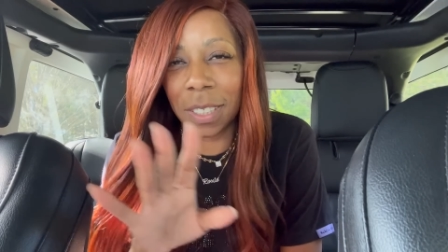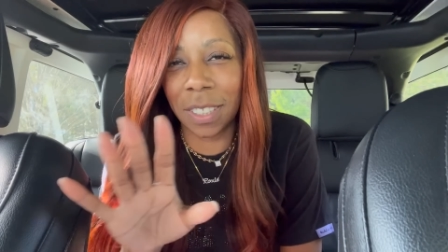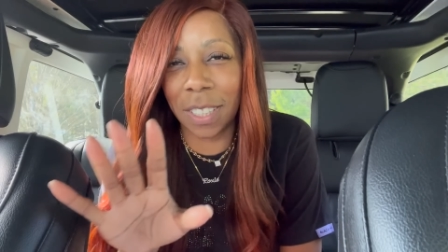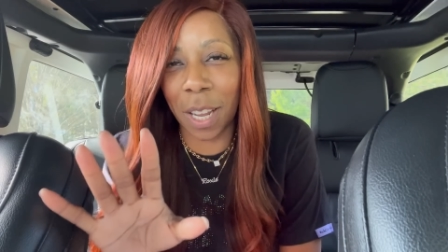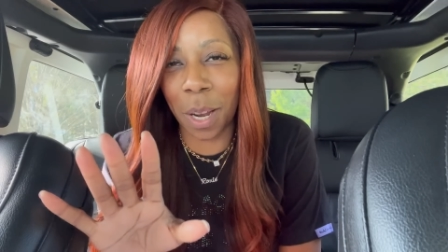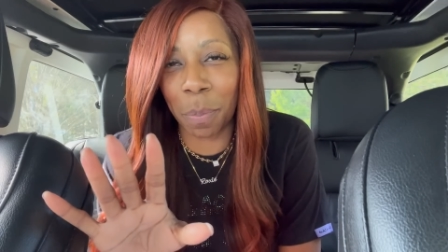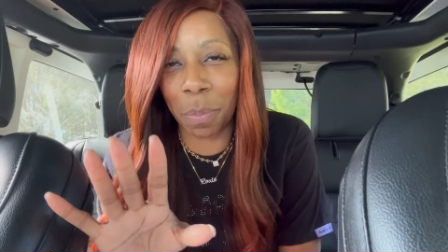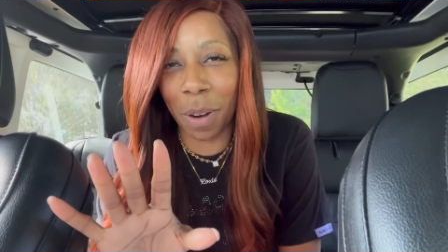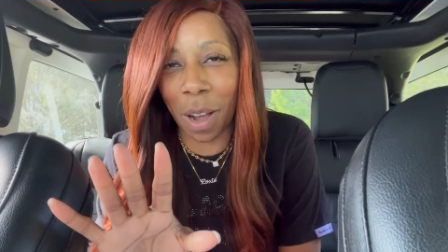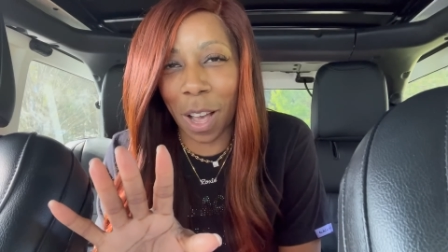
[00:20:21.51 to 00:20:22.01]

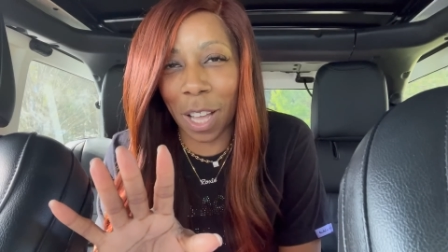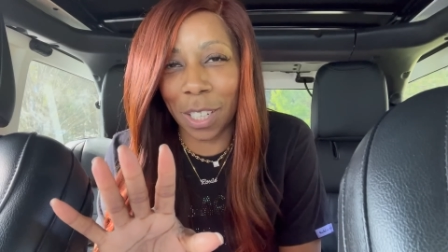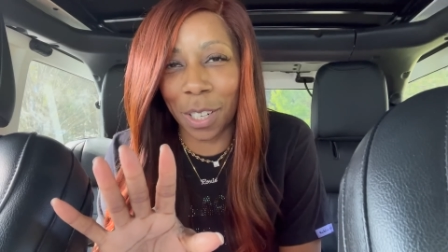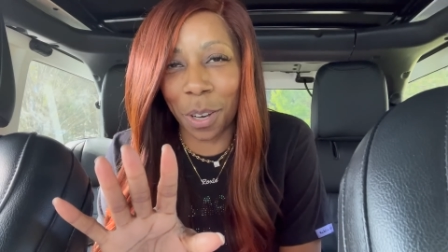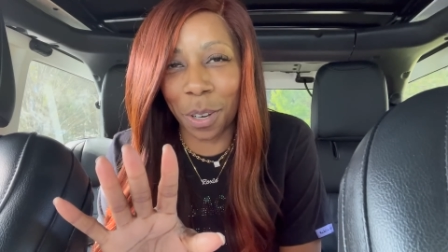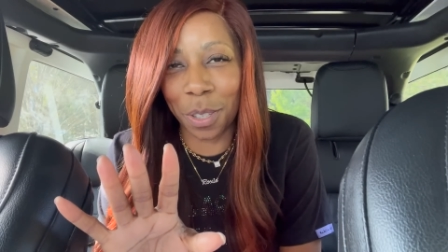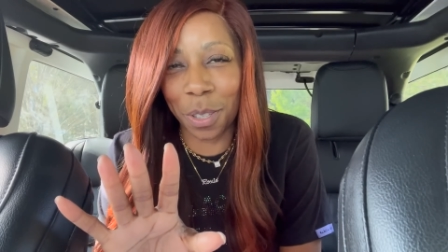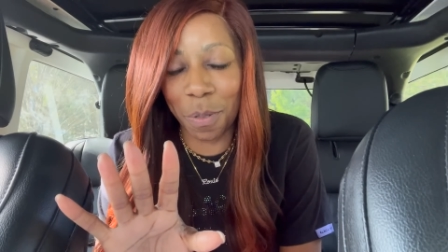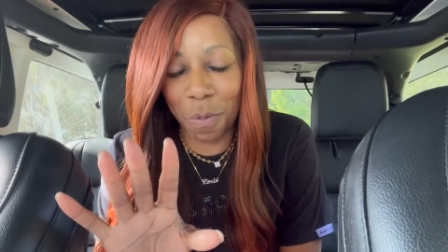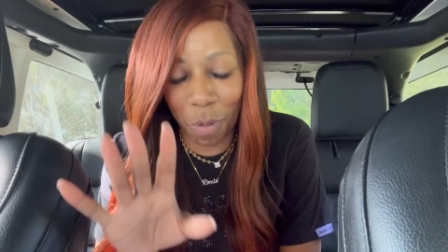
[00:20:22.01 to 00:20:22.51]
Deborah, I
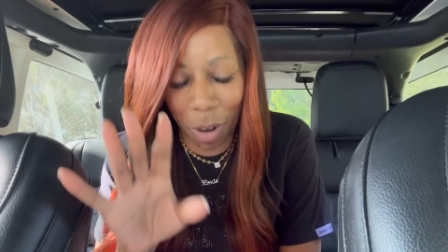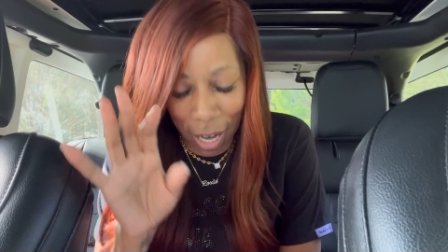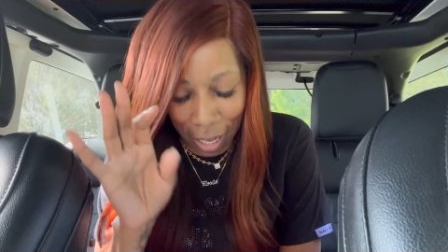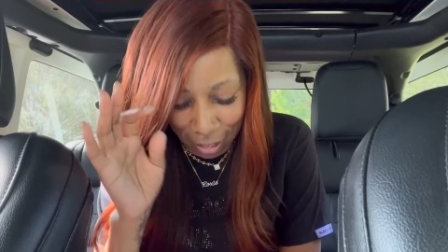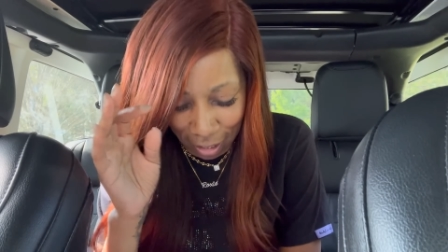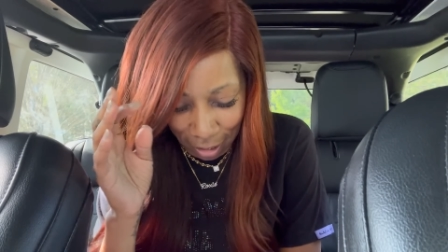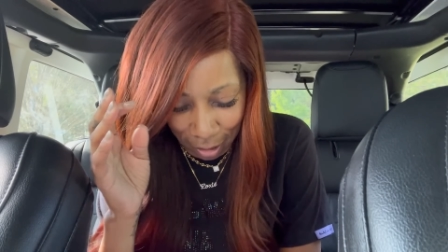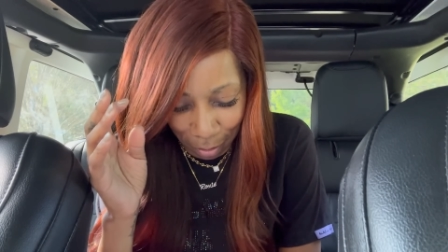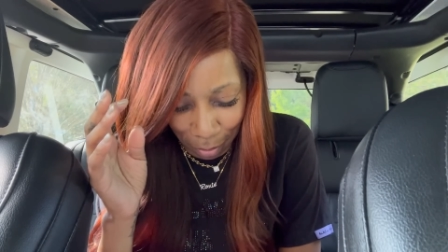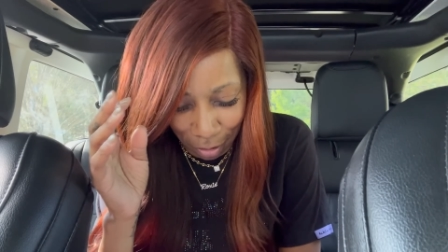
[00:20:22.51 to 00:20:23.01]
know you
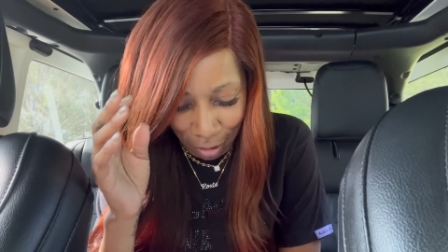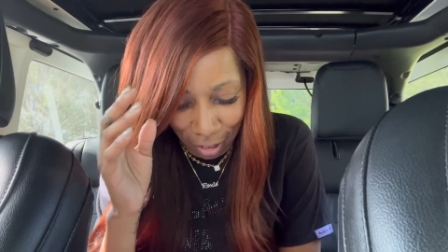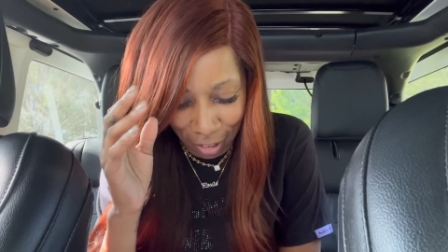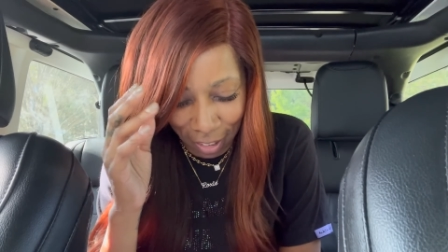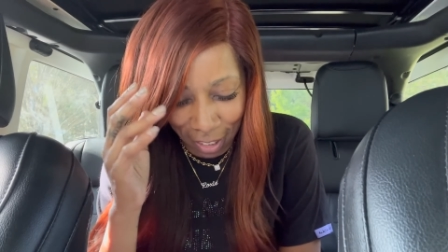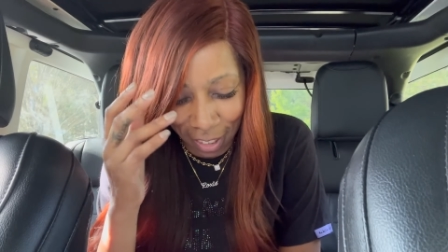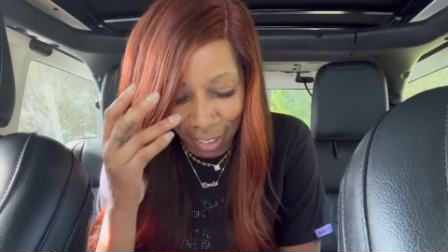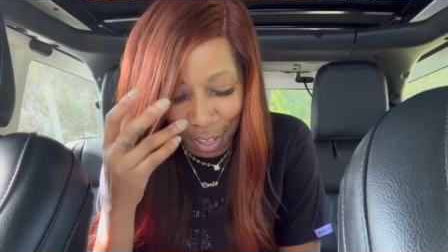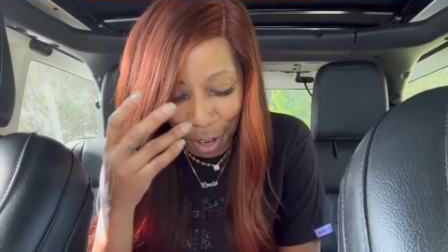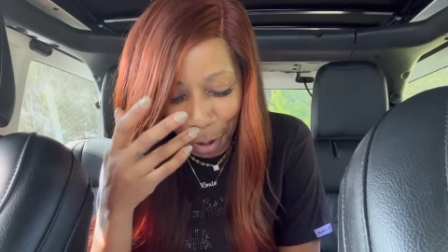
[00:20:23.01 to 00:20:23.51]
watching.
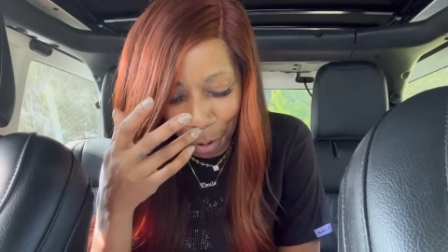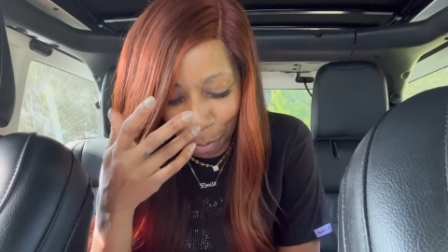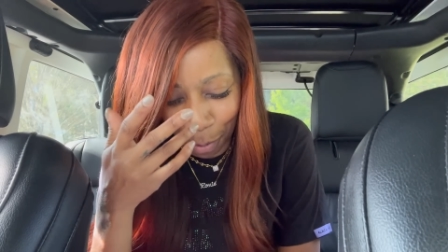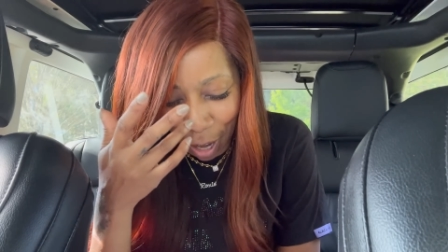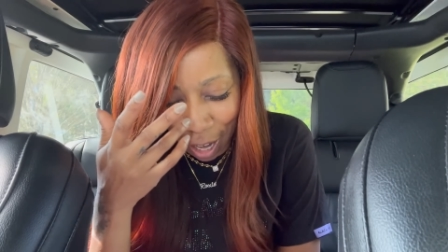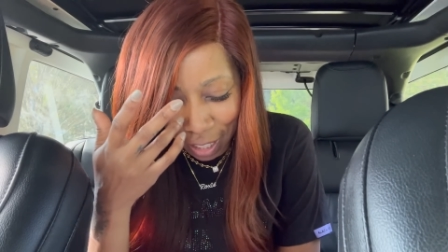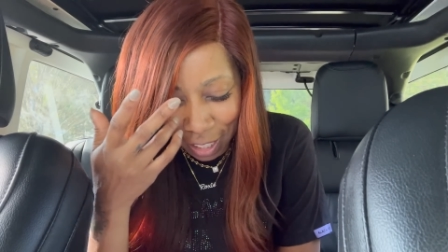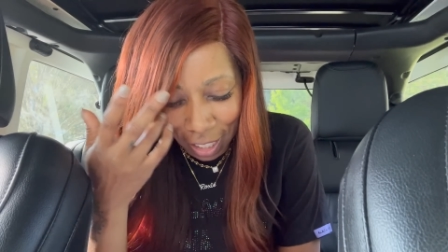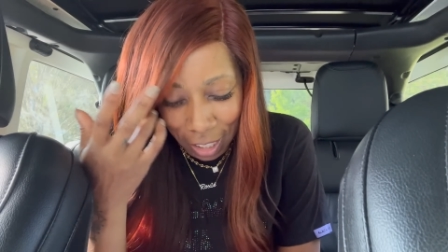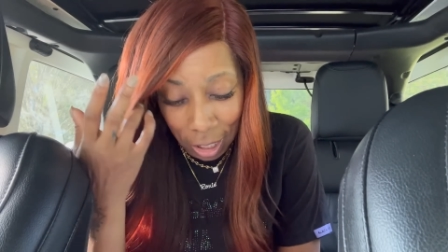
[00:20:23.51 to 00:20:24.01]
You know,
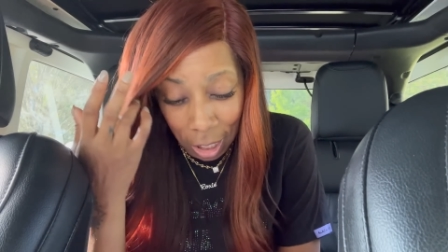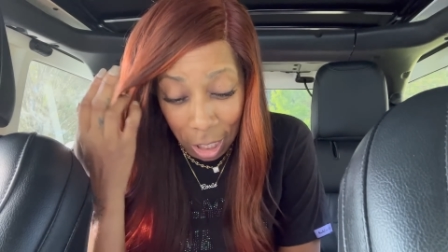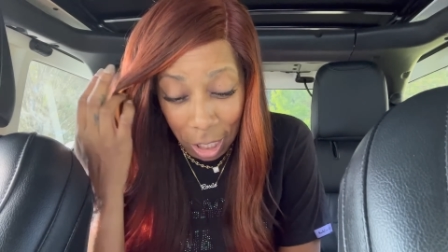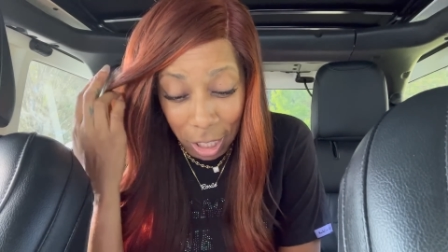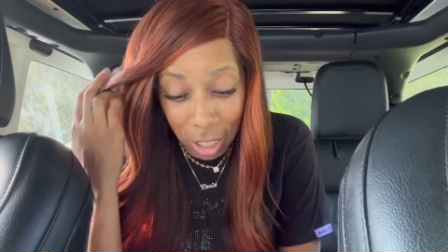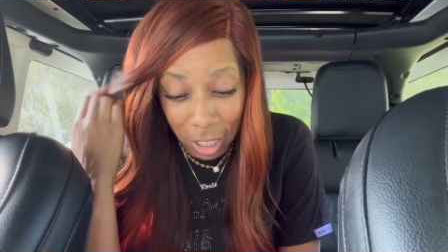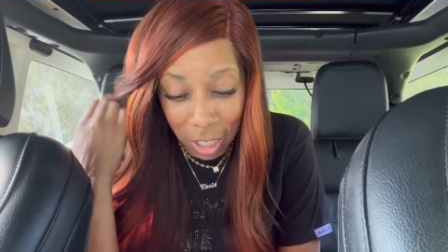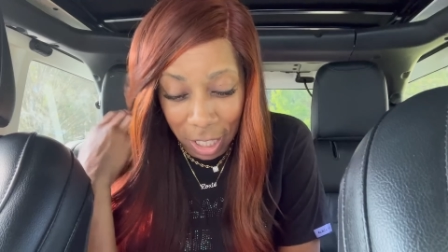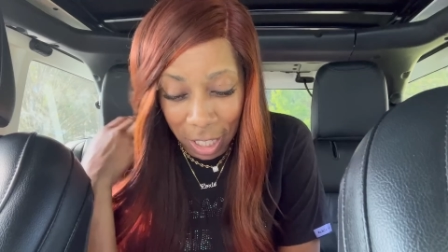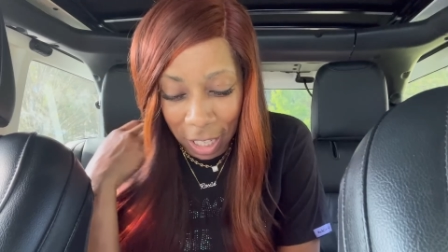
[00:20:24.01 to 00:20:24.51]
Rocky
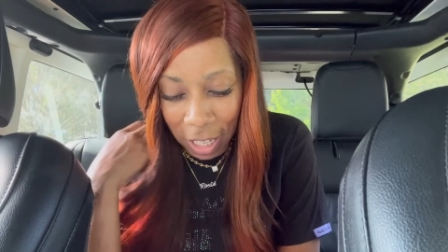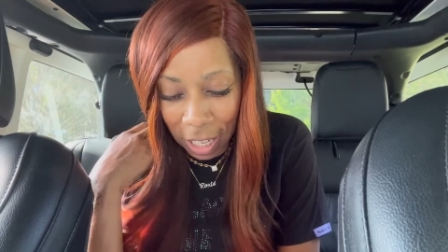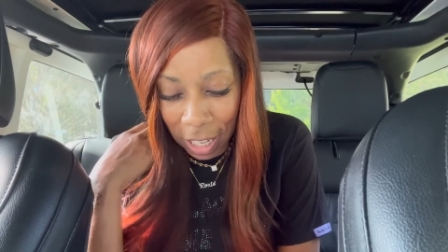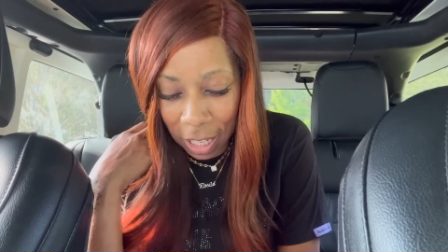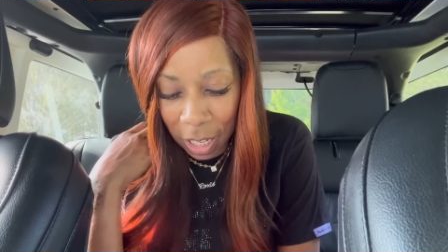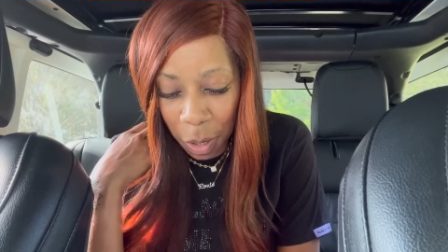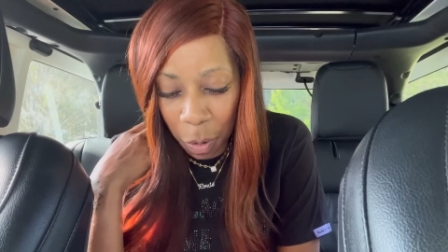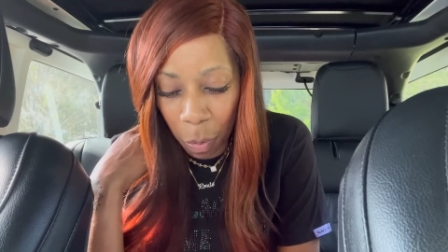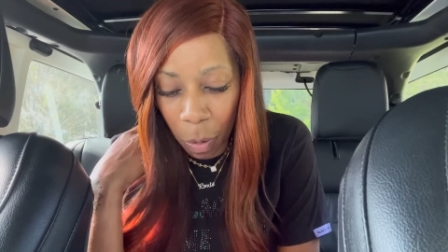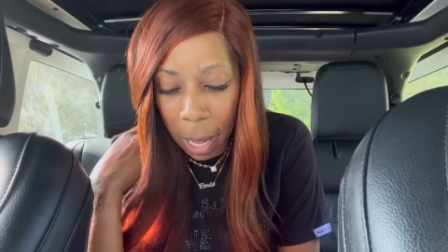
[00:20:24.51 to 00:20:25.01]
love
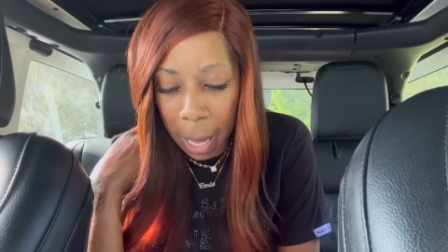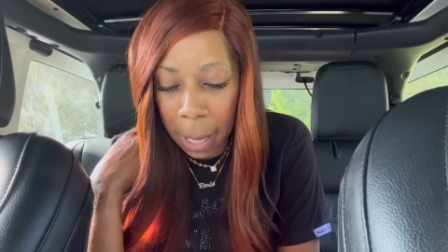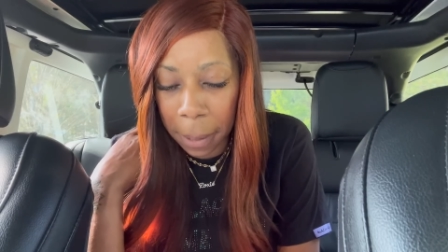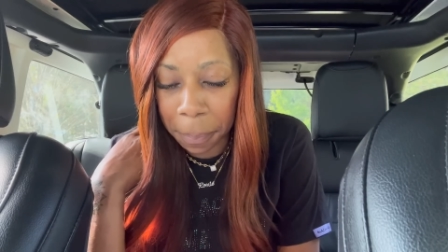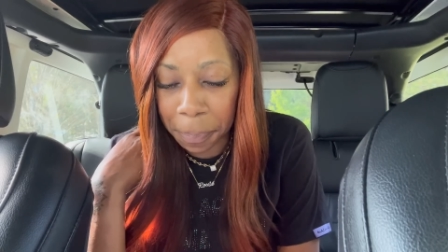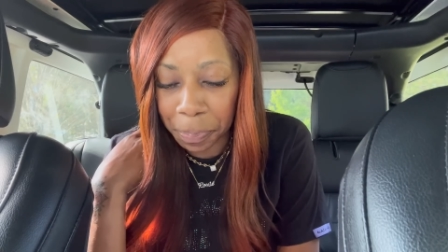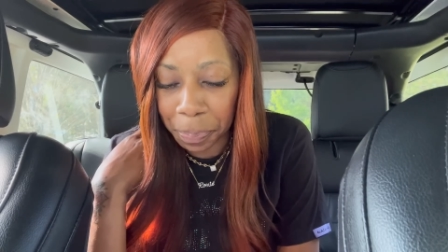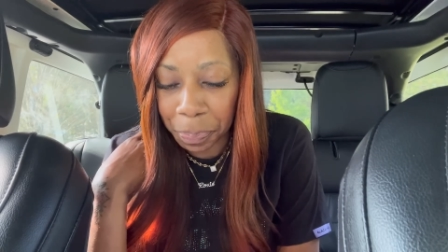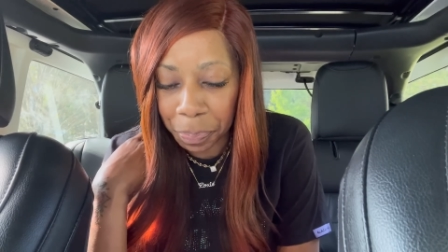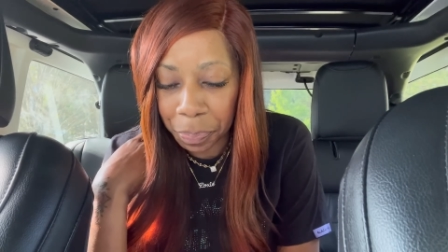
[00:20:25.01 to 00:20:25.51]
Anyway,